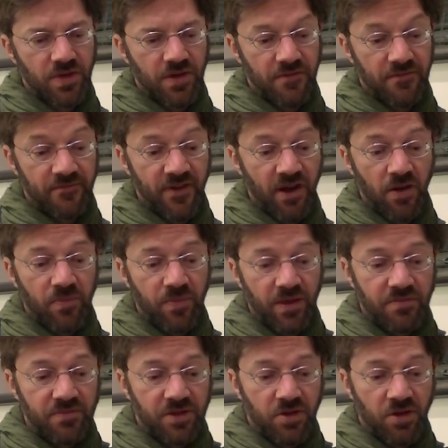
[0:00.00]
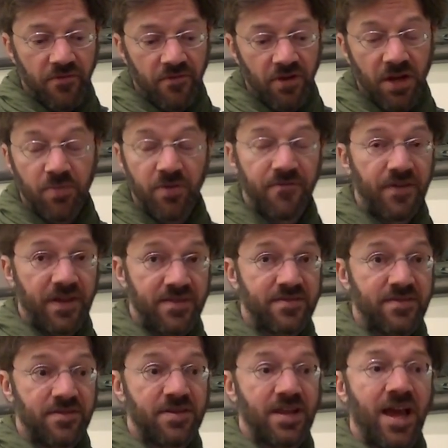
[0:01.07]
very, really befits
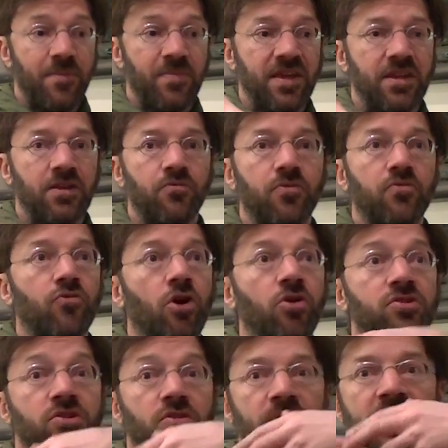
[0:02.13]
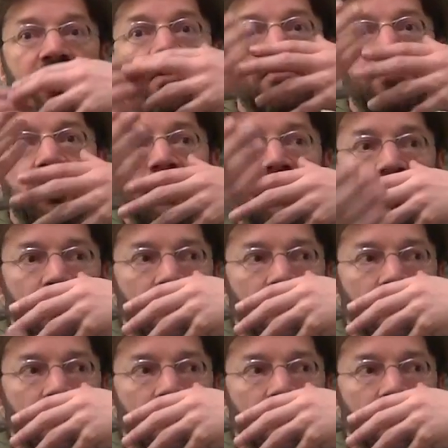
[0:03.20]
the time that he wrote it, or that he sort of